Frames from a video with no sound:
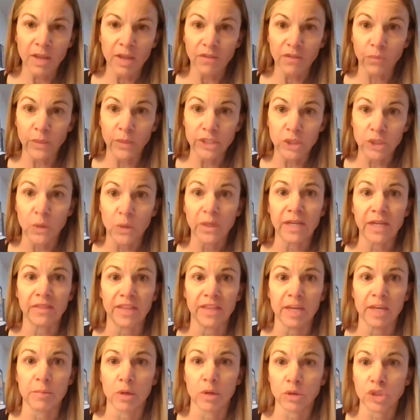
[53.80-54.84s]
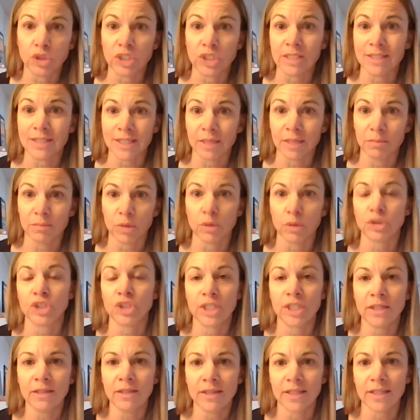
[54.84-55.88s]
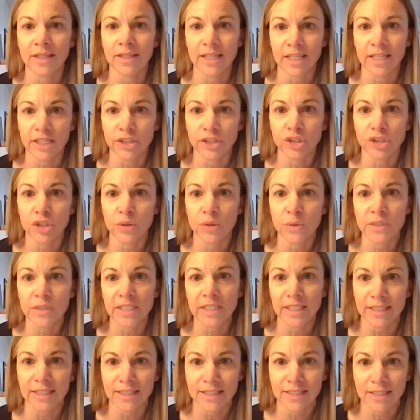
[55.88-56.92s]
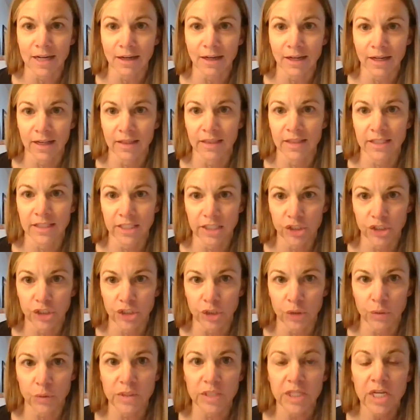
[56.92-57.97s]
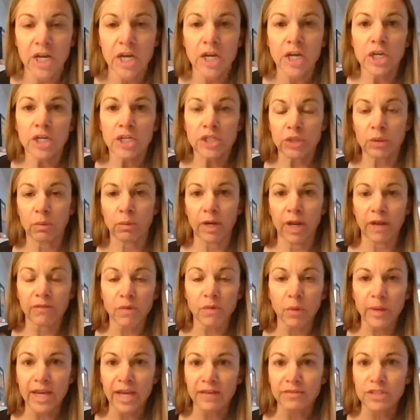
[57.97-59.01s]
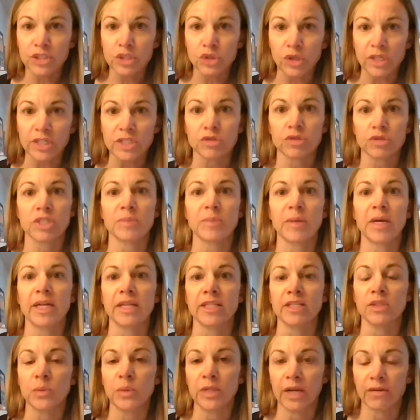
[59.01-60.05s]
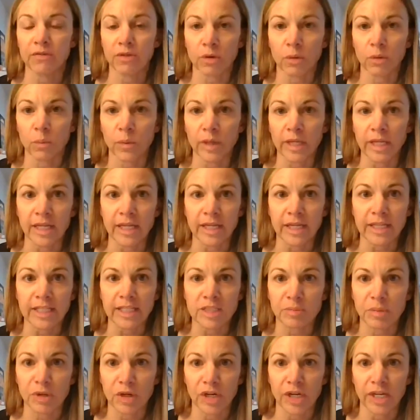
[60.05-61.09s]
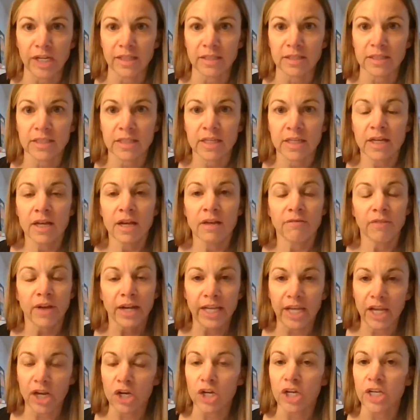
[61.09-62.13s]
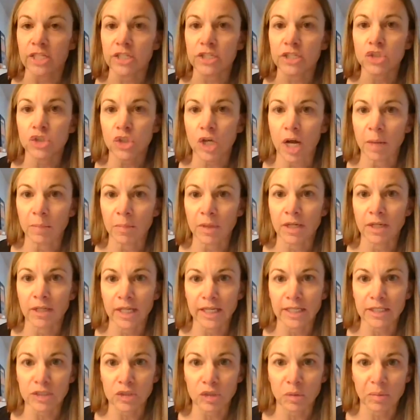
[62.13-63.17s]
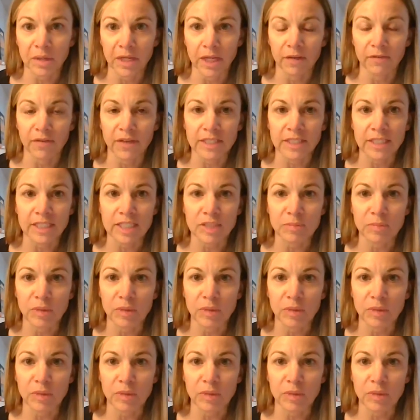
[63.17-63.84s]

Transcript: if we don't get the emotions in motion, then the issues get stuck in the tissues. So whenever we have a stress response, whenever we experience vicarious trauma, like so many of us